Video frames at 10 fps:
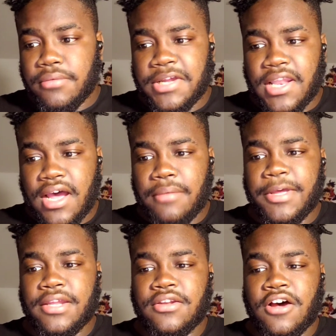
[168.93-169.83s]
But nah,
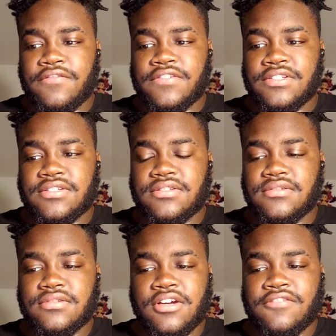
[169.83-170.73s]
man, Dolphins,
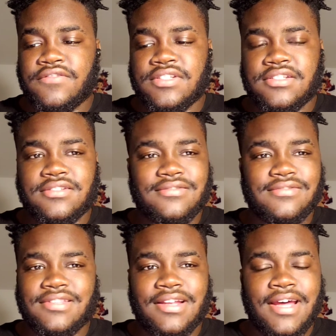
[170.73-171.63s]

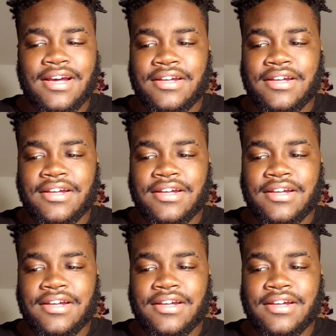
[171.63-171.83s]
they're not